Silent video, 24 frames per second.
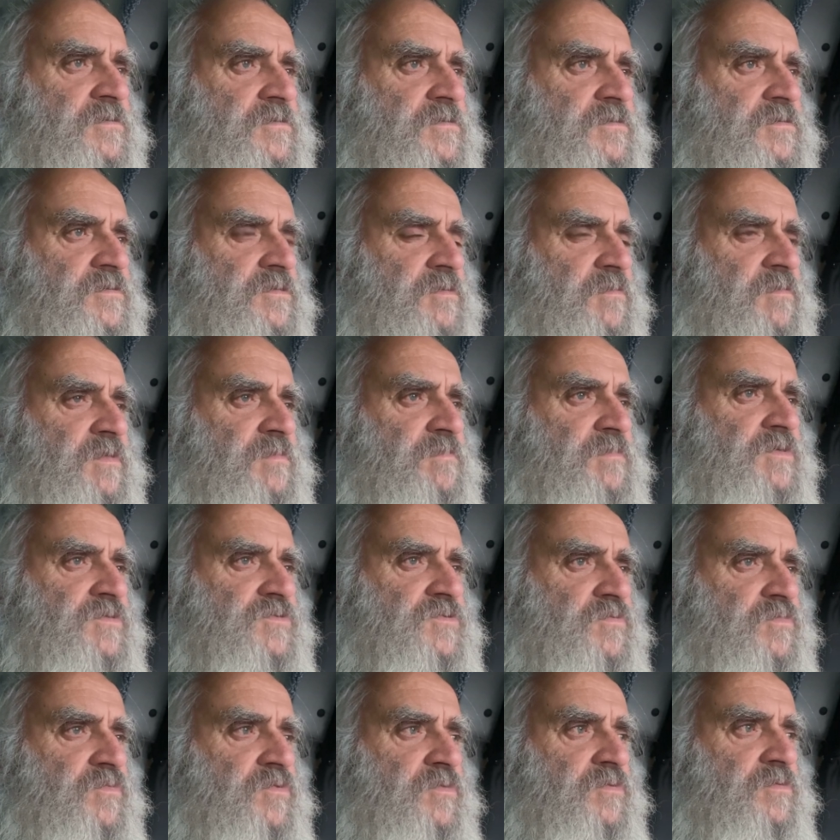Something the
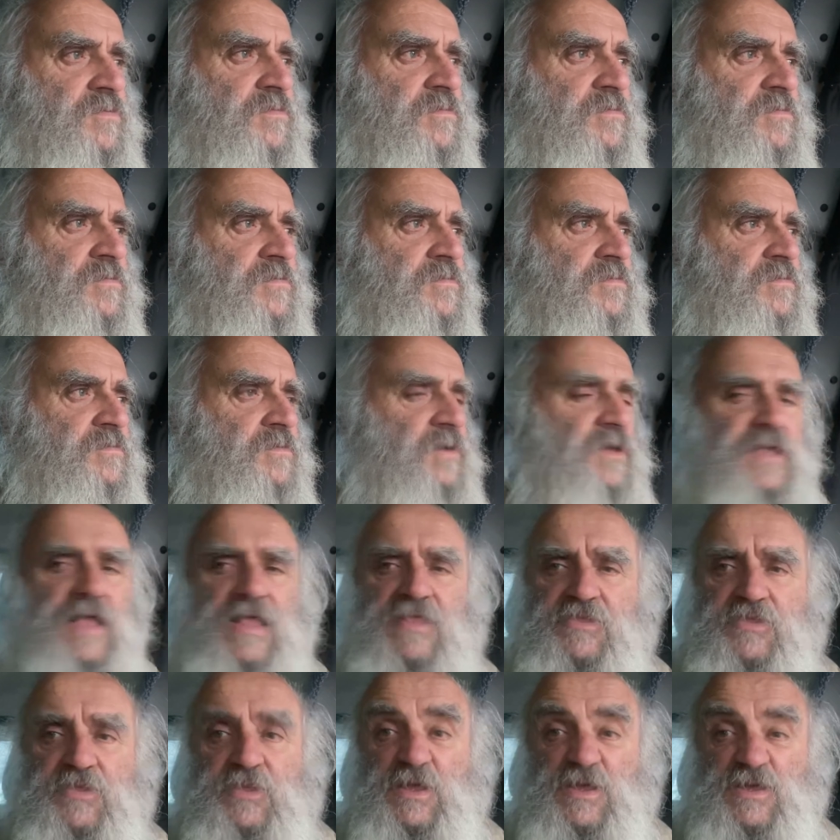Miserable. I
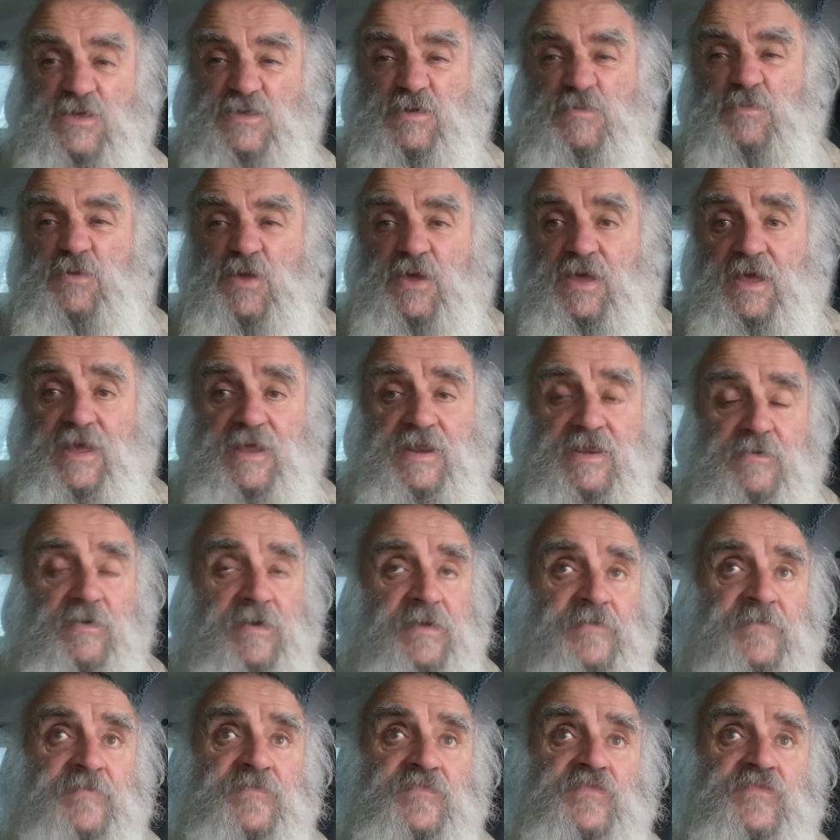can't think. Something like that, anyway.